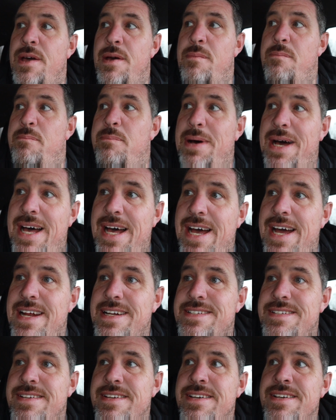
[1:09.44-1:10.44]

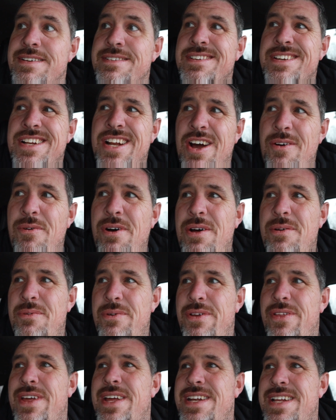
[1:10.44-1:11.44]
But you know what
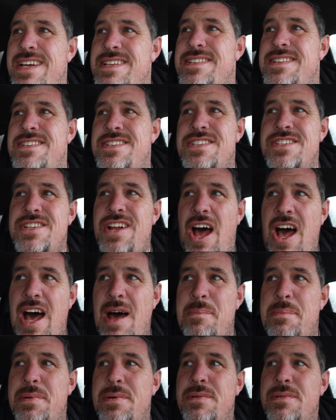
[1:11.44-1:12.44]
really doesn't
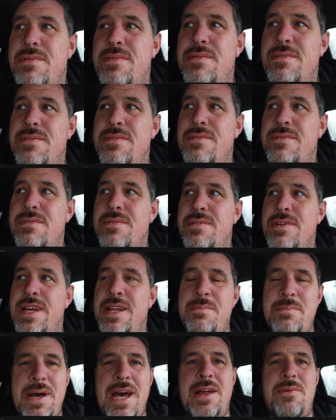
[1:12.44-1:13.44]
stop
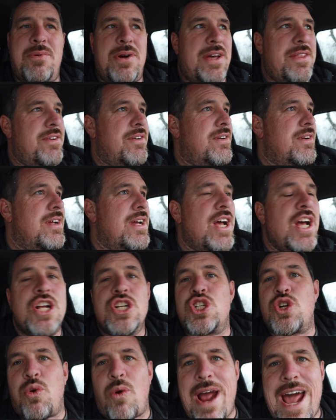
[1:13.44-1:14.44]
in bad weather?
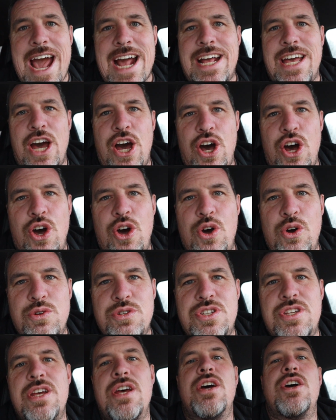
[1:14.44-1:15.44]
Track
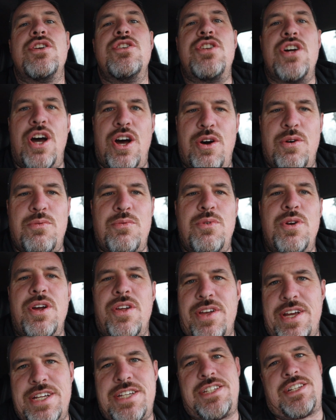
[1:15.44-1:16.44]
hoes don't
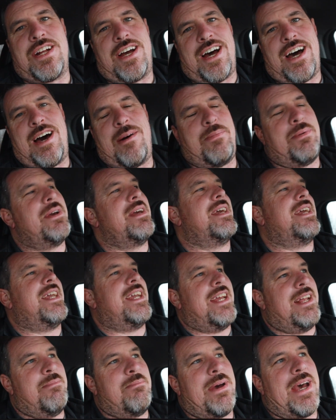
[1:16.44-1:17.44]
really stop
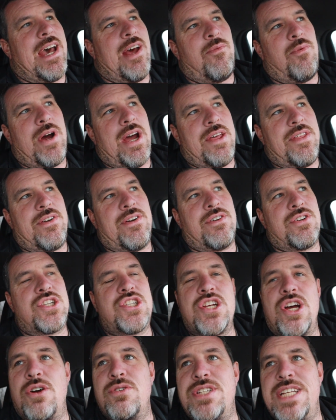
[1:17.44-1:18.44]
in bad weather.
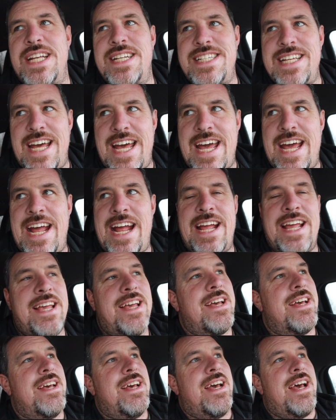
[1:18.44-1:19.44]
So today
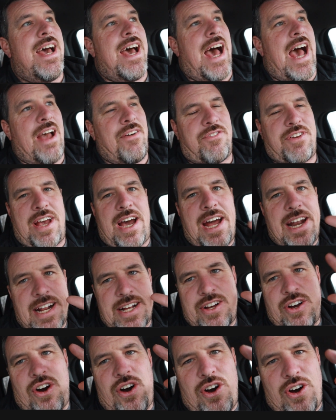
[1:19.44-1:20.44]
I've kind of
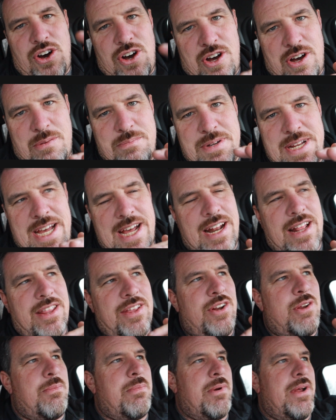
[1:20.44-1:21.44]
calmed down a
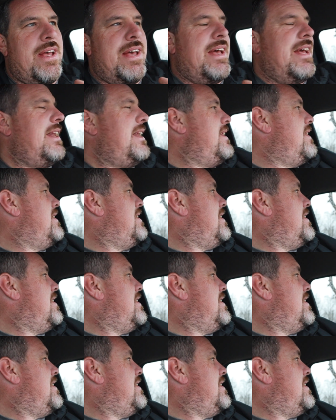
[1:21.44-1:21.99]
little bit.